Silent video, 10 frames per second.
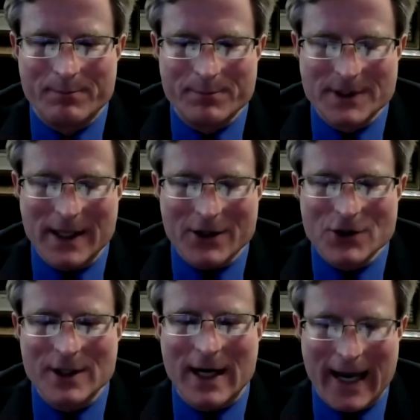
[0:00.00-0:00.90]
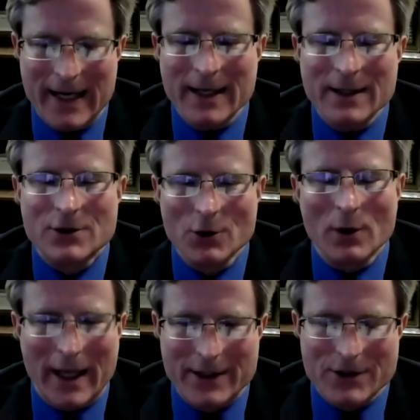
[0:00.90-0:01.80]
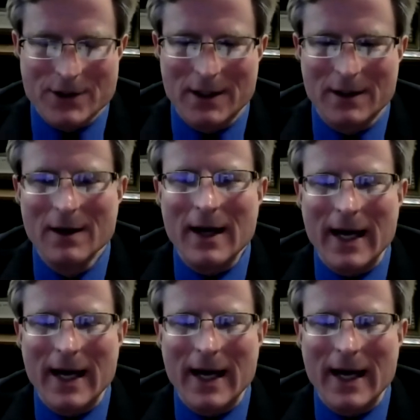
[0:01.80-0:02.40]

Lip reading: section and dual agency.